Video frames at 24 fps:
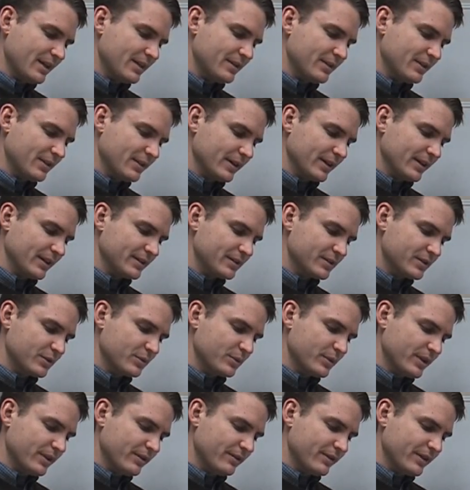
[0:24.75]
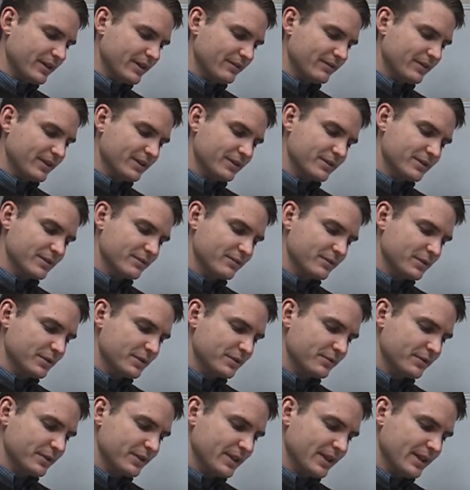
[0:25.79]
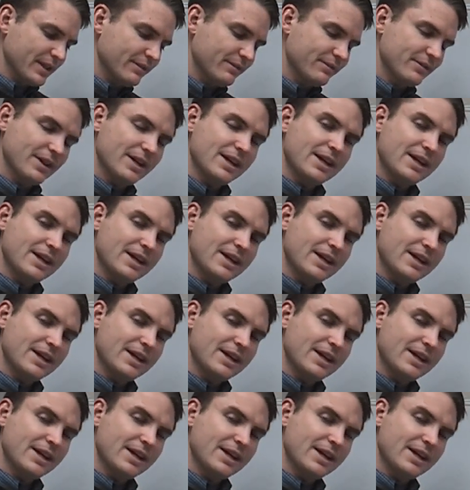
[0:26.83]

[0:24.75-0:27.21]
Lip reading: during its 25 years of useful life.